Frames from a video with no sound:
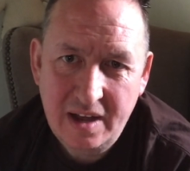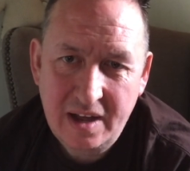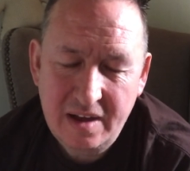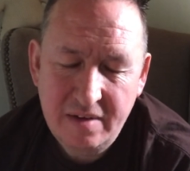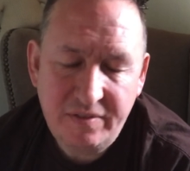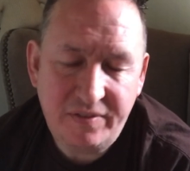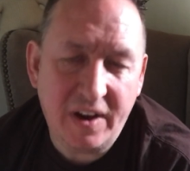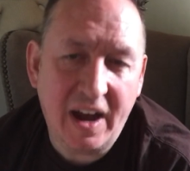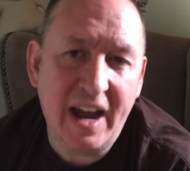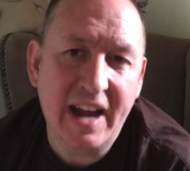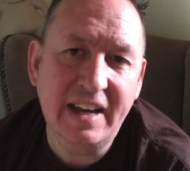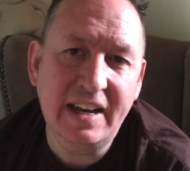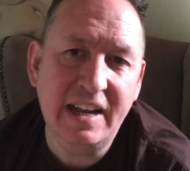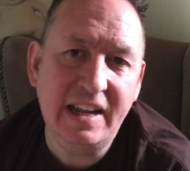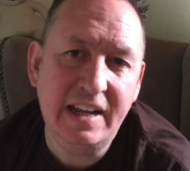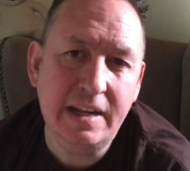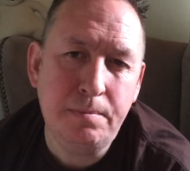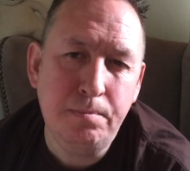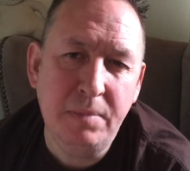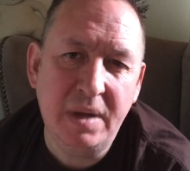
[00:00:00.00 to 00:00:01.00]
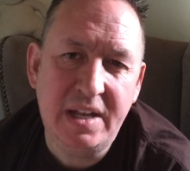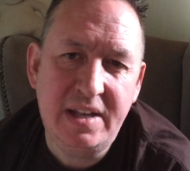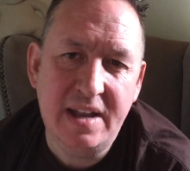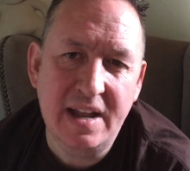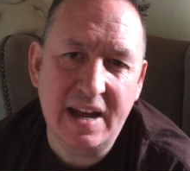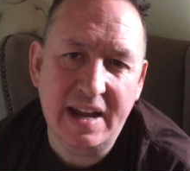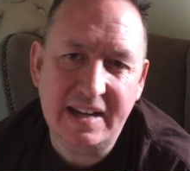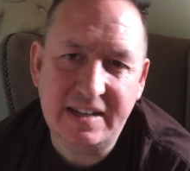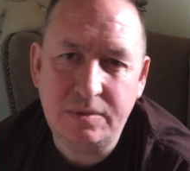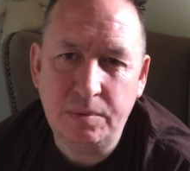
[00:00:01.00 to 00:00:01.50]
Finally, at
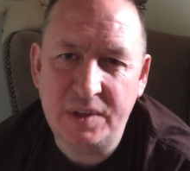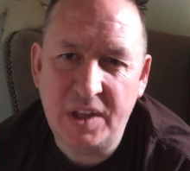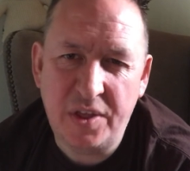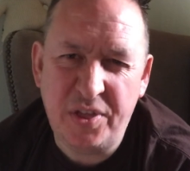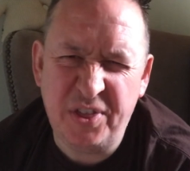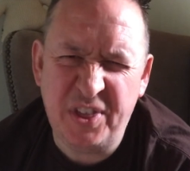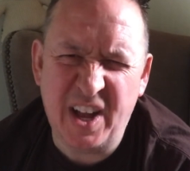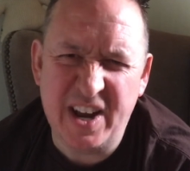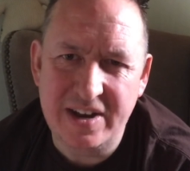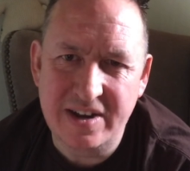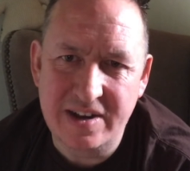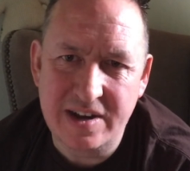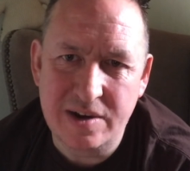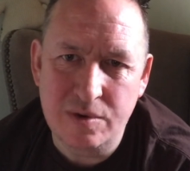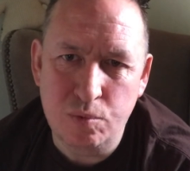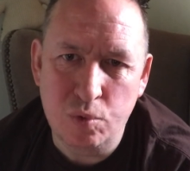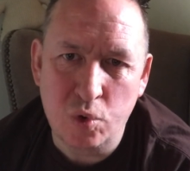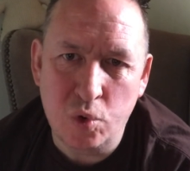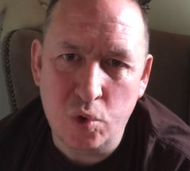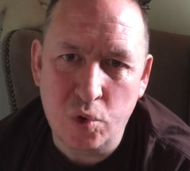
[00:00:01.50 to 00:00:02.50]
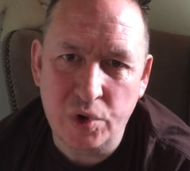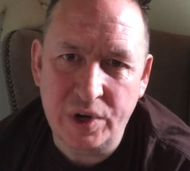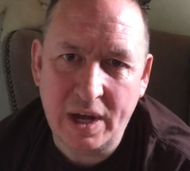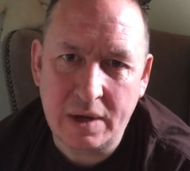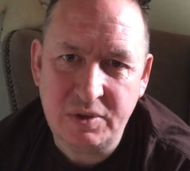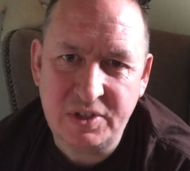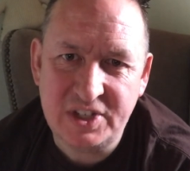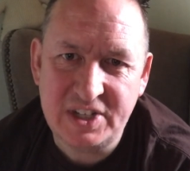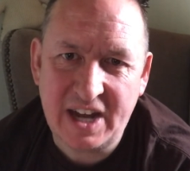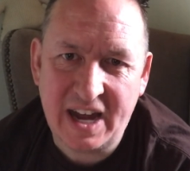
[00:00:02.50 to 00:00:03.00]
midnight, when the thunder roared
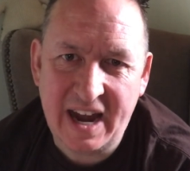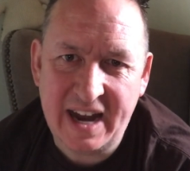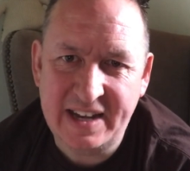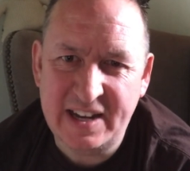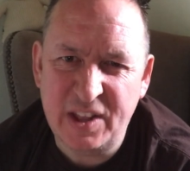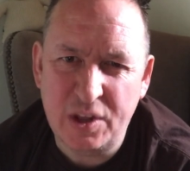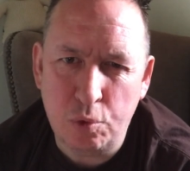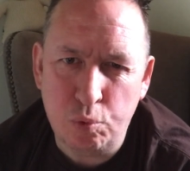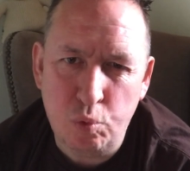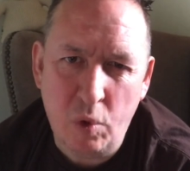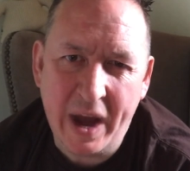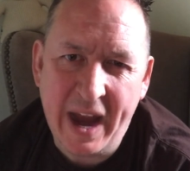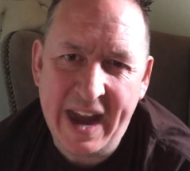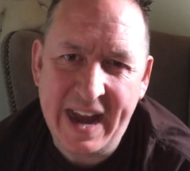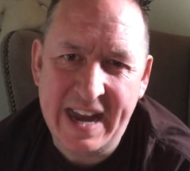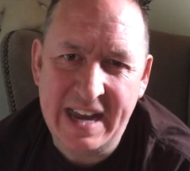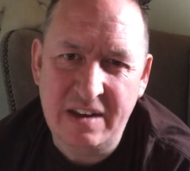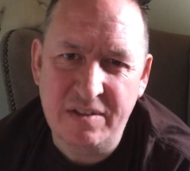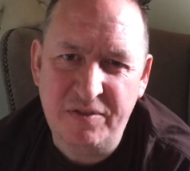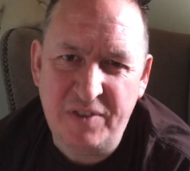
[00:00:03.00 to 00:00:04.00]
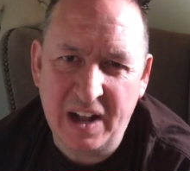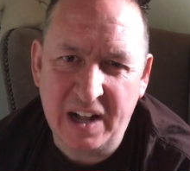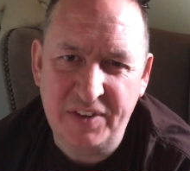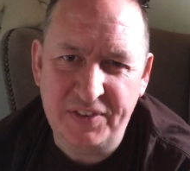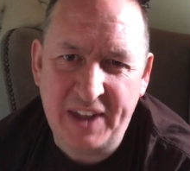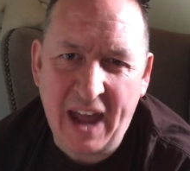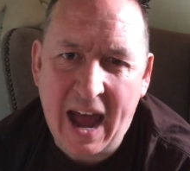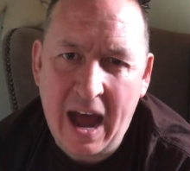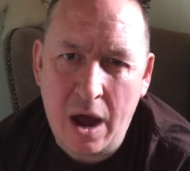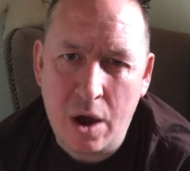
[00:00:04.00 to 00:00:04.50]
outside and the rain fell
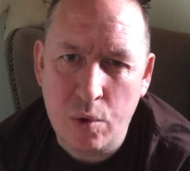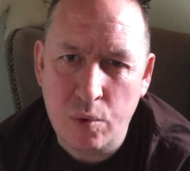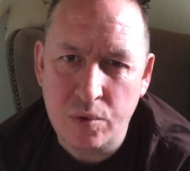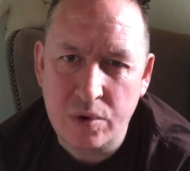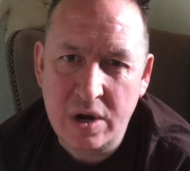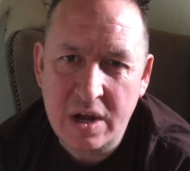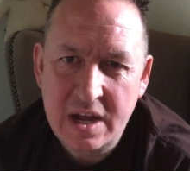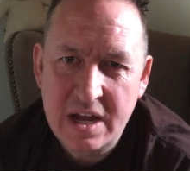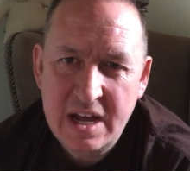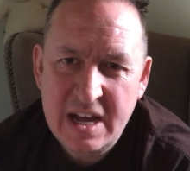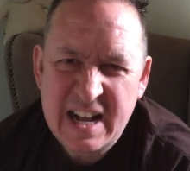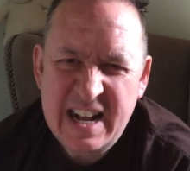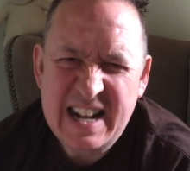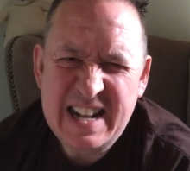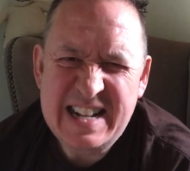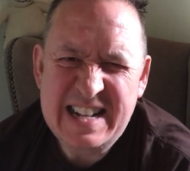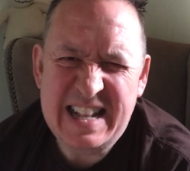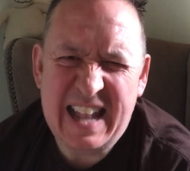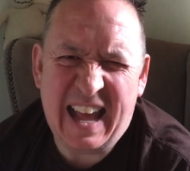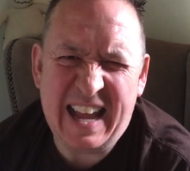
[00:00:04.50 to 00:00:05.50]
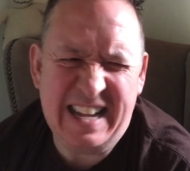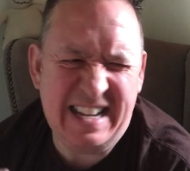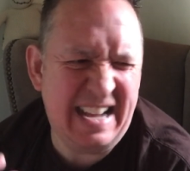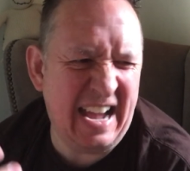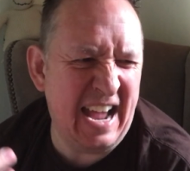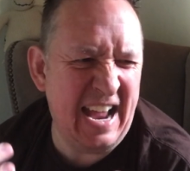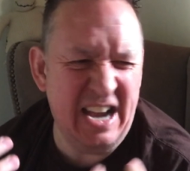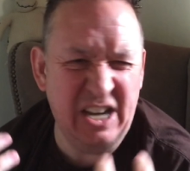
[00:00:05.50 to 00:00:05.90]
down like a